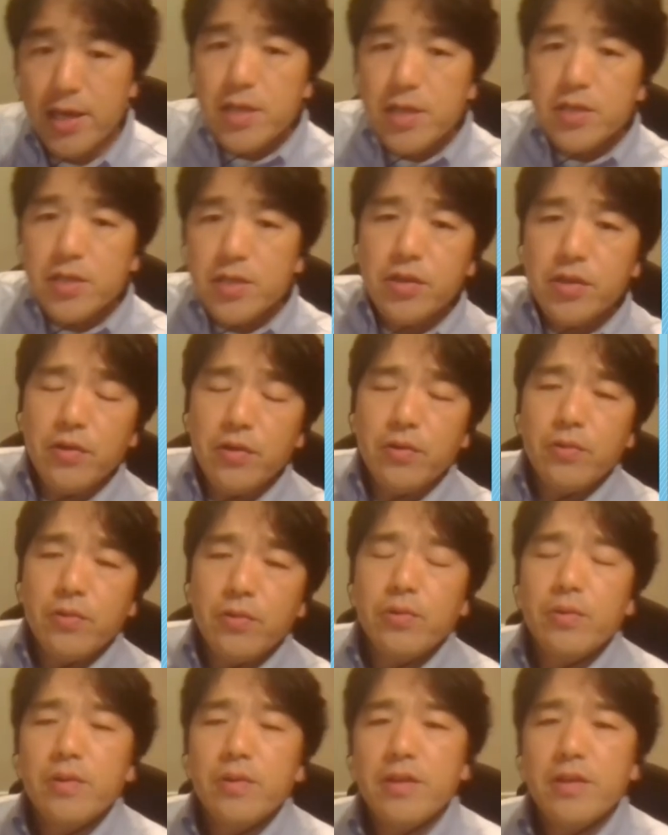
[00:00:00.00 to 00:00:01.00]

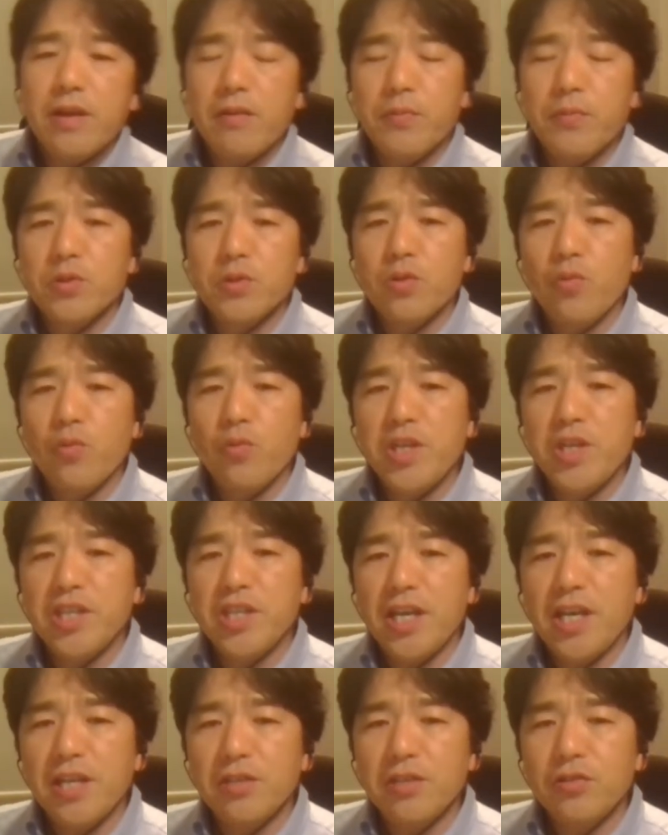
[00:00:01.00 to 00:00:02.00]
So therefore, so we
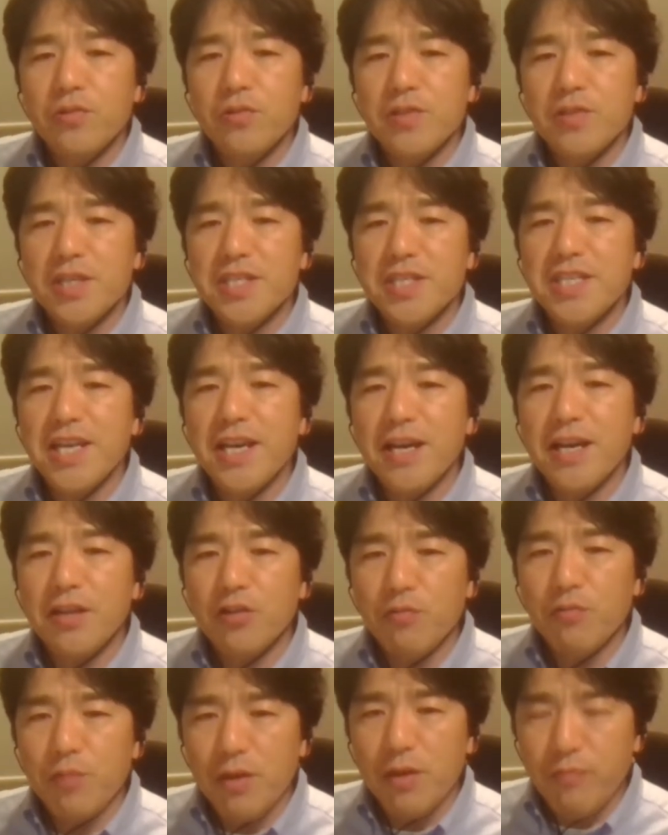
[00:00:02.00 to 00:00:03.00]
changed to the
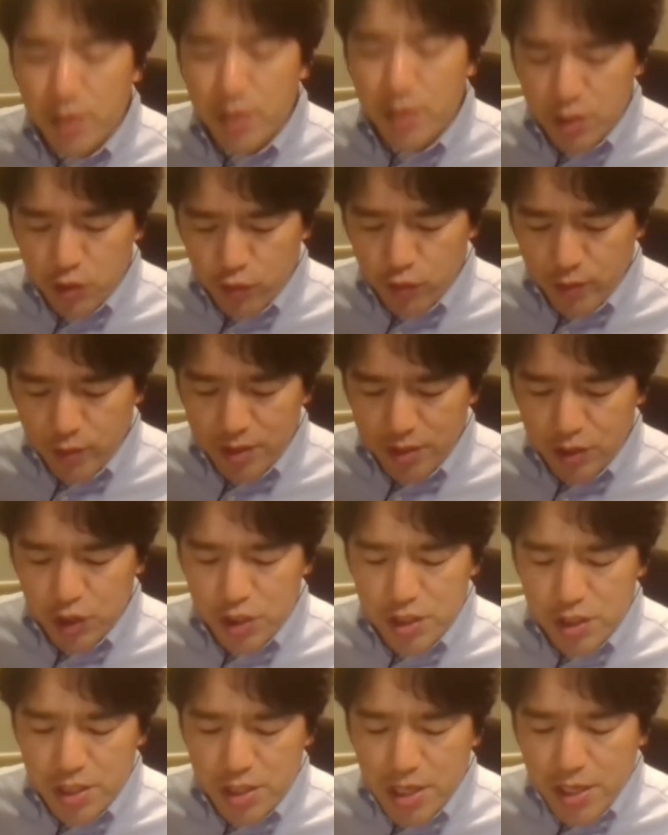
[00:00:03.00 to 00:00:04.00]
second BPA
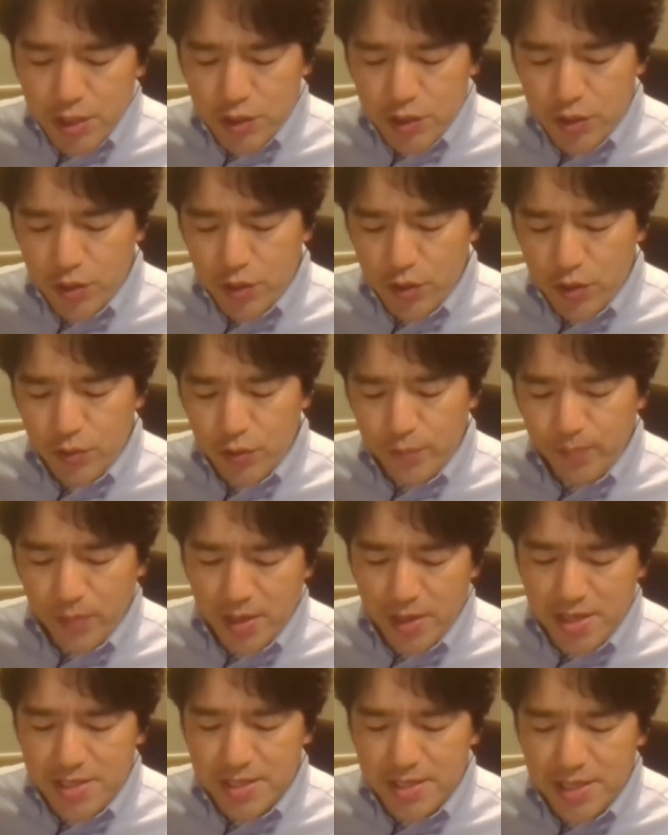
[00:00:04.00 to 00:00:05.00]
strategy. So
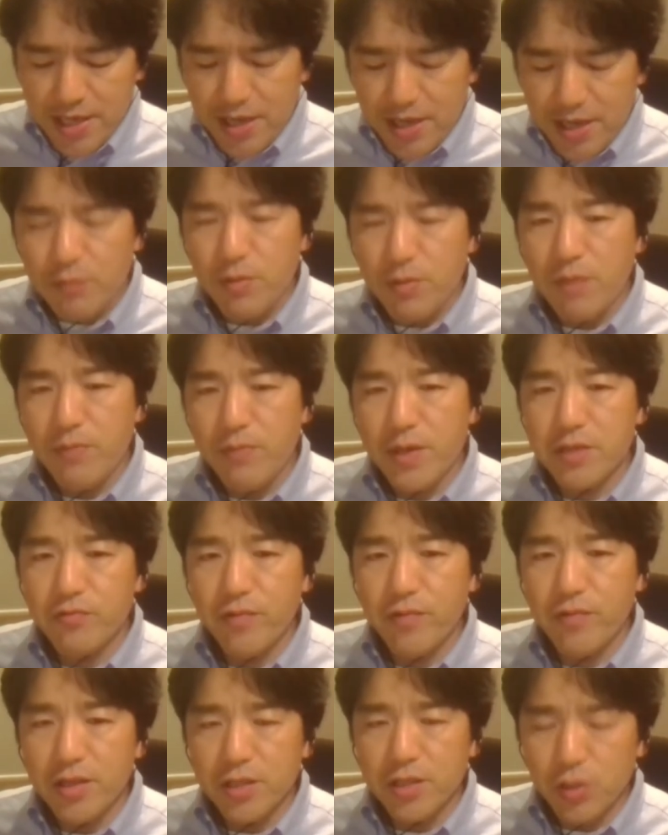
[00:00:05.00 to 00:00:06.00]
in the second BPA
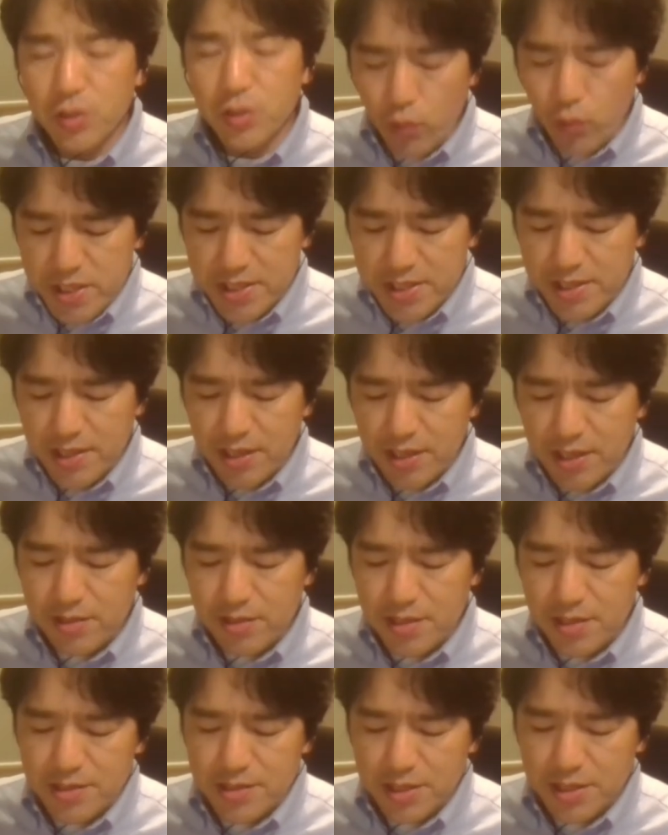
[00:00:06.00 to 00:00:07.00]
strategy, we
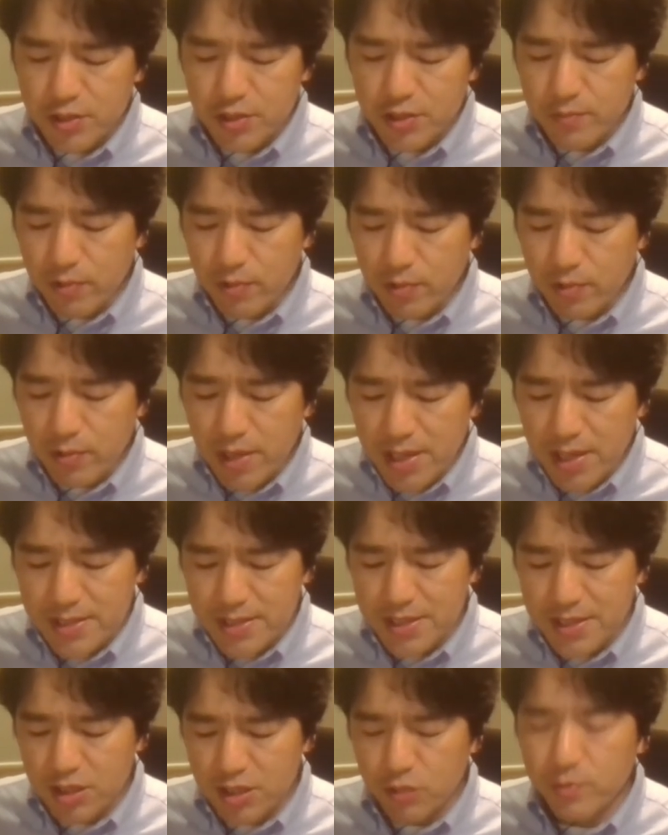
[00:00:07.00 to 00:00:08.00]
selected the smaller
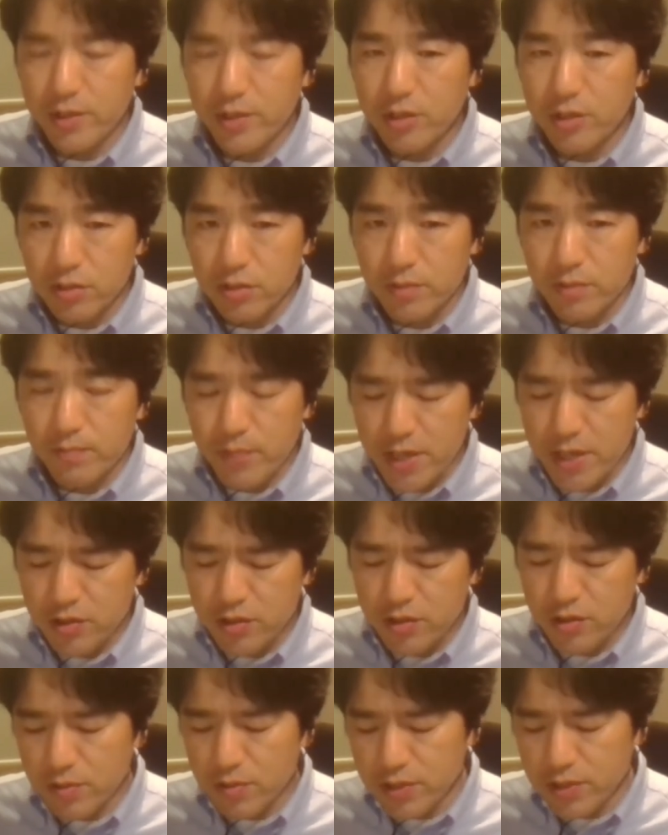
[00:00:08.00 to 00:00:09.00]
size of balloon
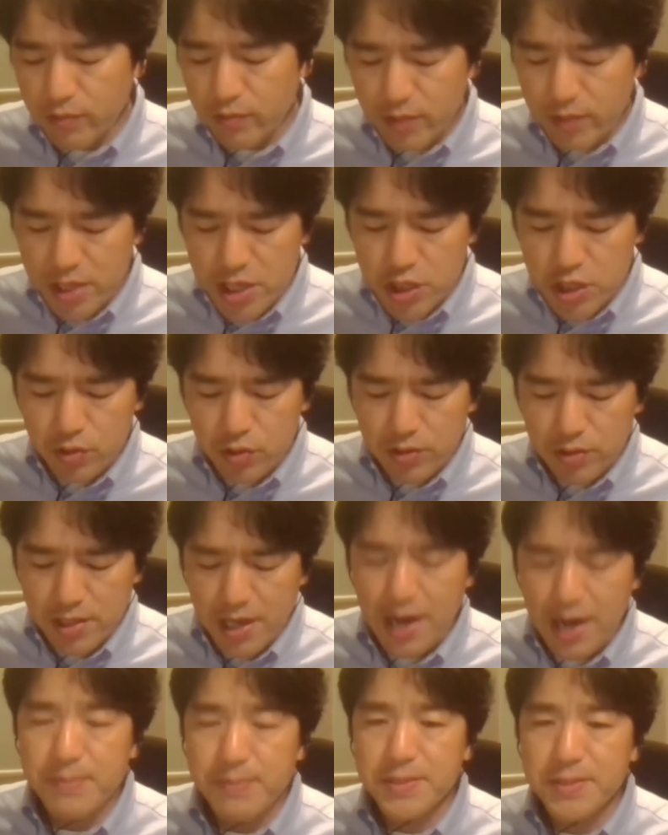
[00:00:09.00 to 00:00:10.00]
based on the lesion
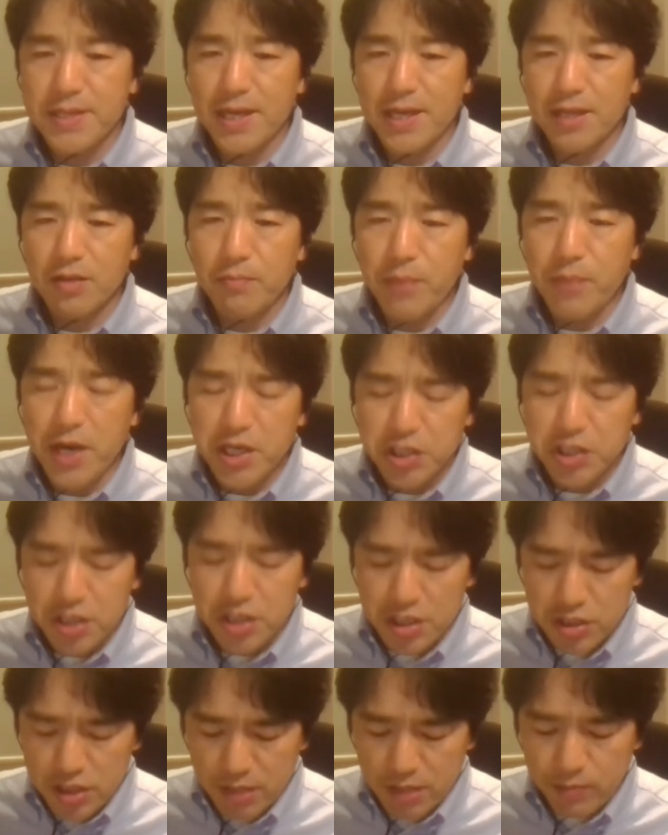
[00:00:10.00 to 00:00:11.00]
types and the
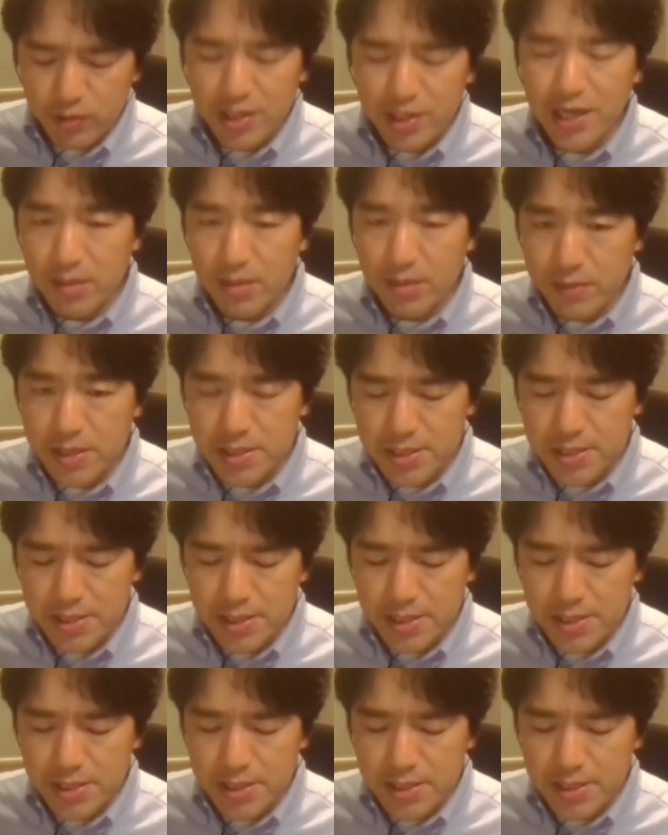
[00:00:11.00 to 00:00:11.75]
patient hemodynamics.